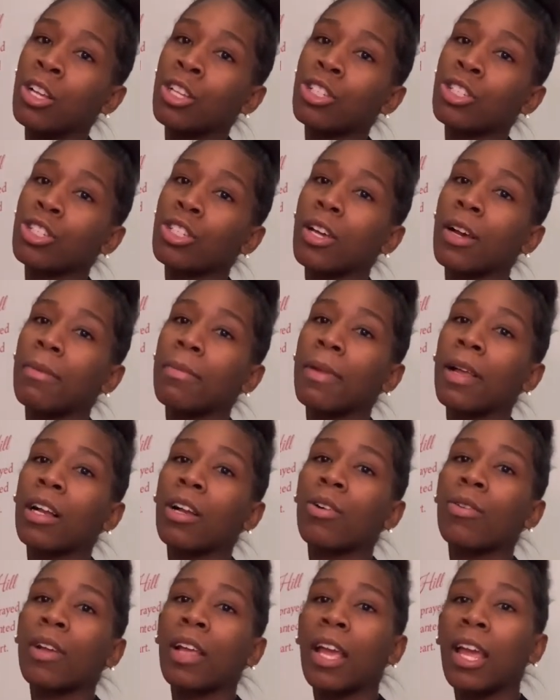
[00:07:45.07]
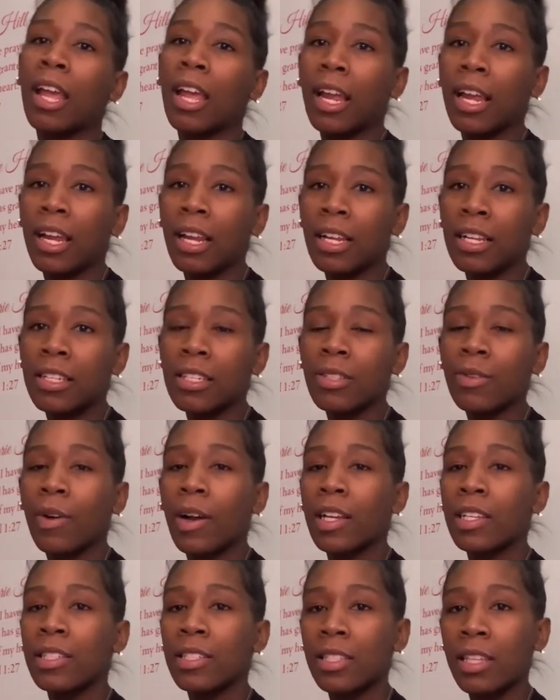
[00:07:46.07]
So I'm like, okay. So I
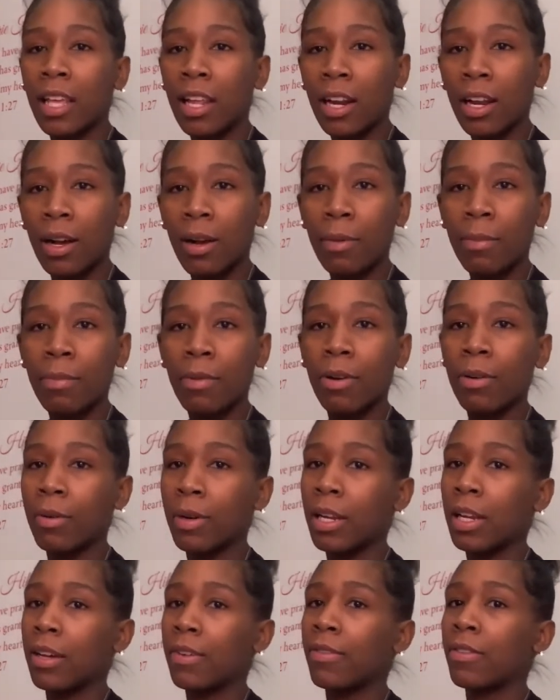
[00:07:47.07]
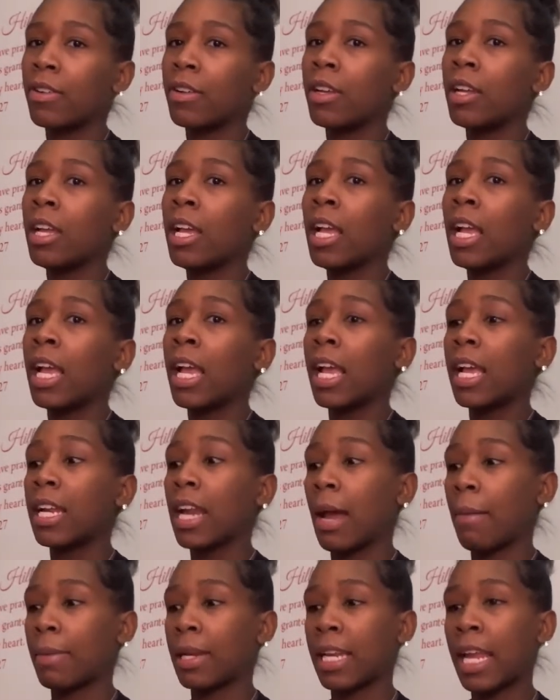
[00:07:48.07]
set up or whatever and
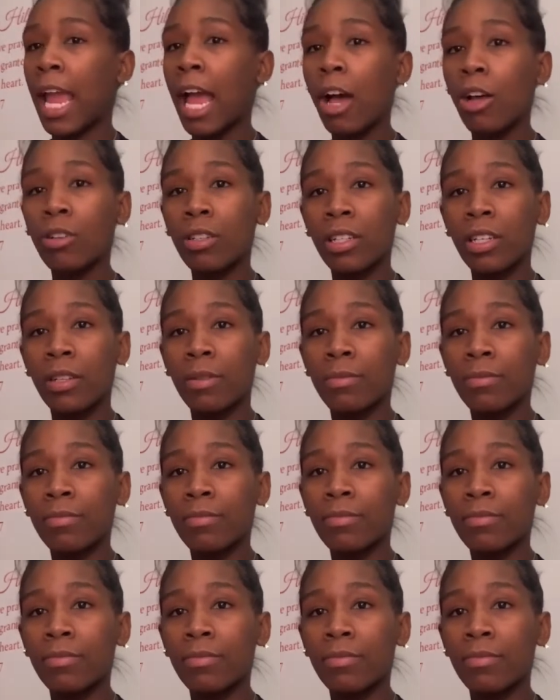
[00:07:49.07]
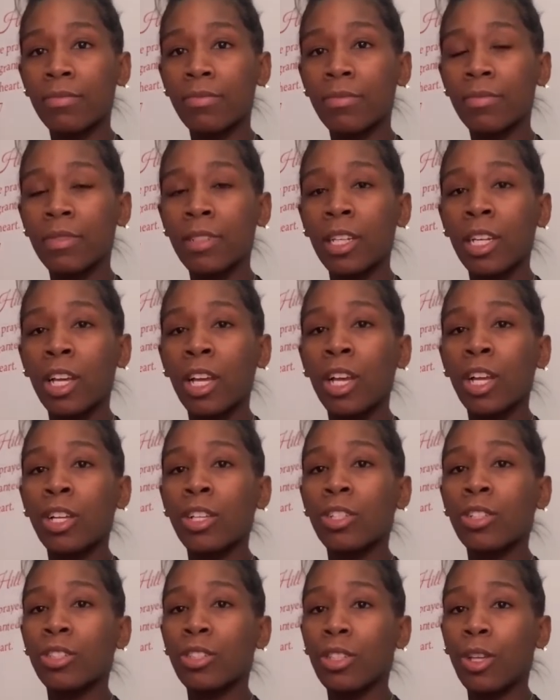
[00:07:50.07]
I'm counting them.
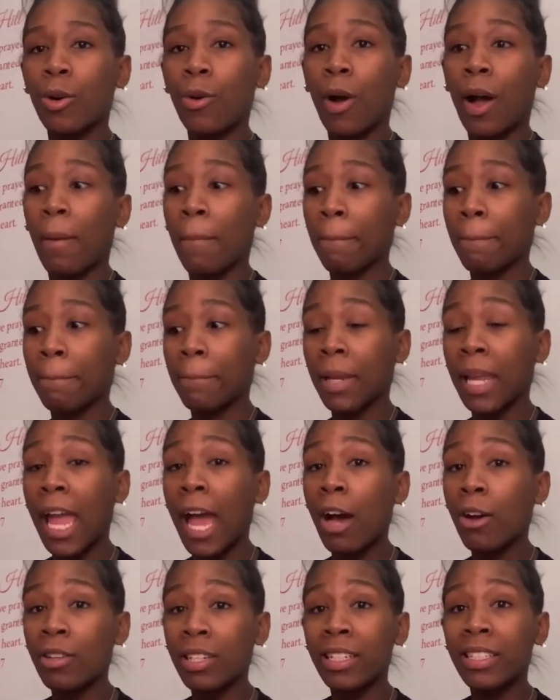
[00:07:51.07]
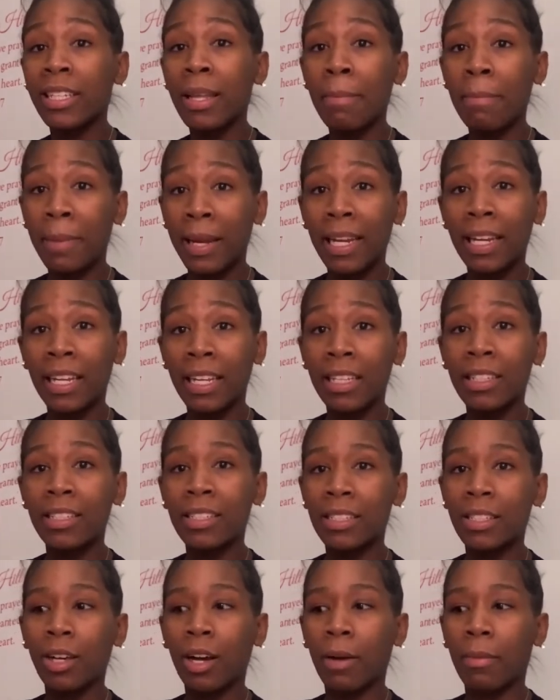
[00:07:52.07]
So I'm counting the minutes.
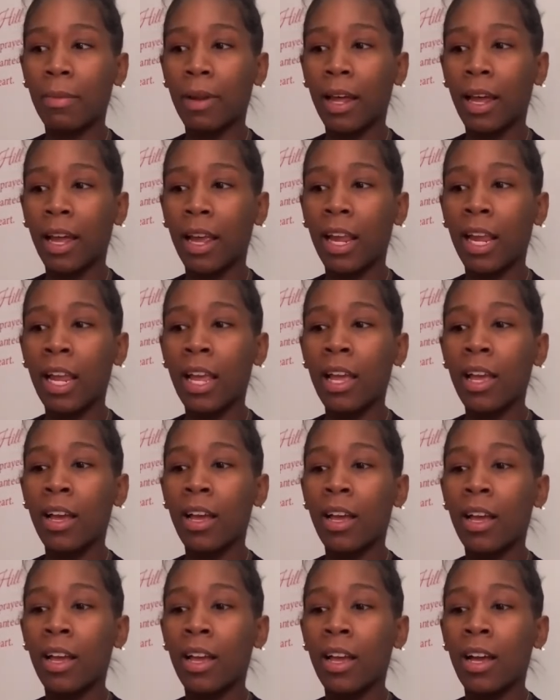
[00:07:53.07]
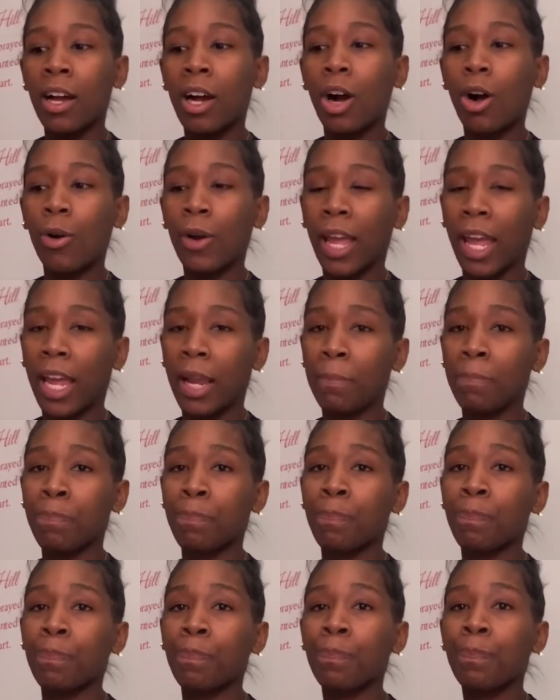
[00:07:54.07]
So I'm like, okay,
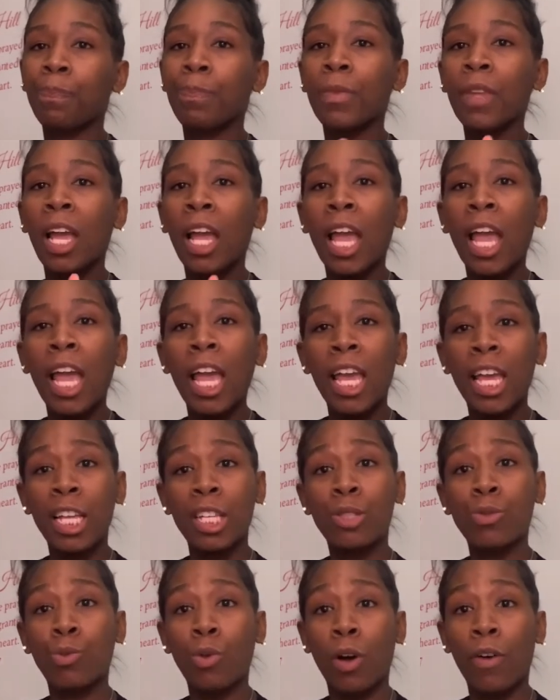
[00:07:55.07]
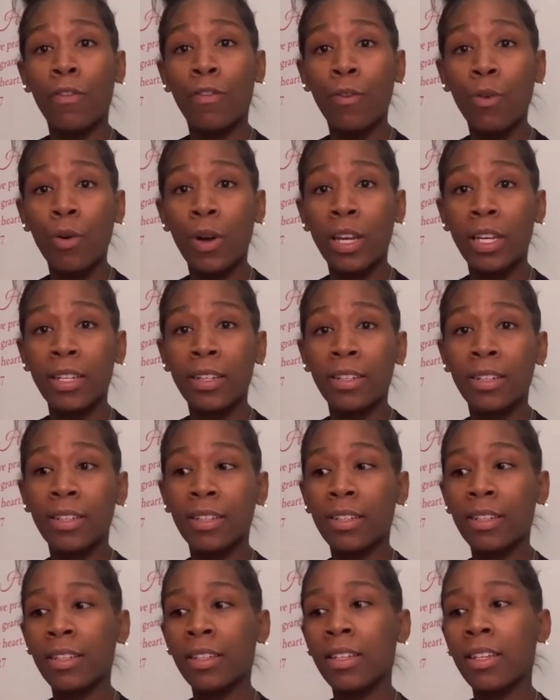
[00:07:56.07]
it's 140.
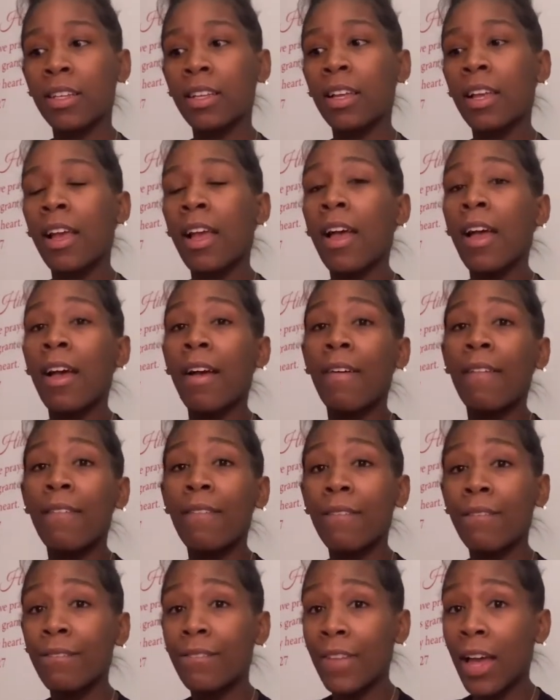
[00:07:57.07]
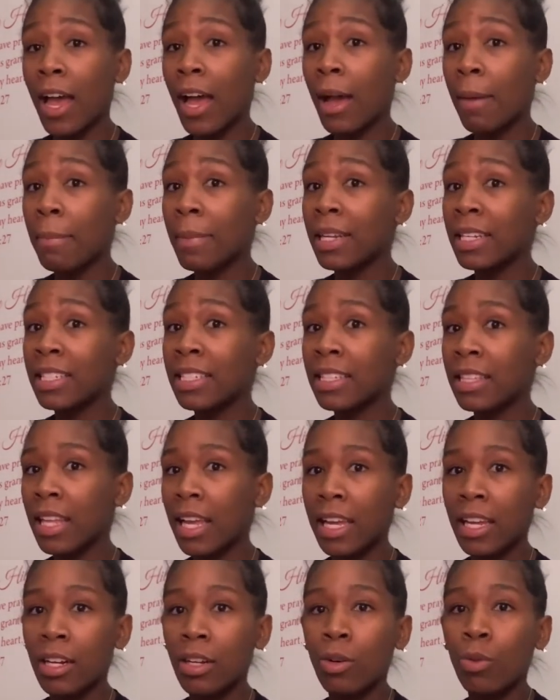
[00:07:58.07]
Five minutes
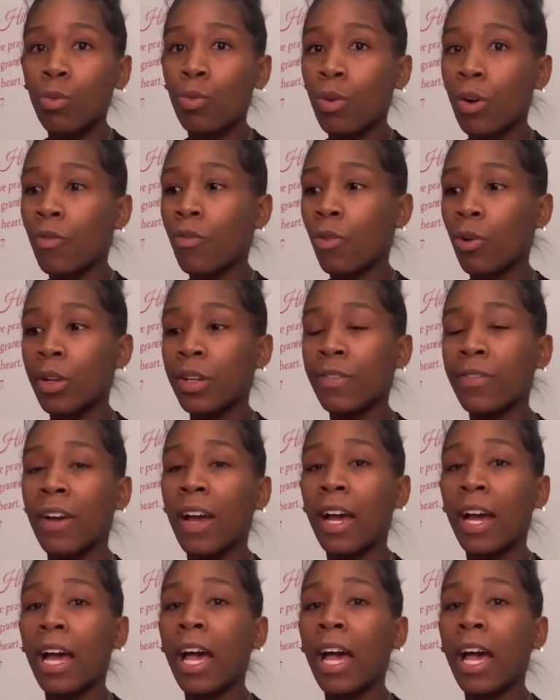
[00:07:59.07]
later, 145,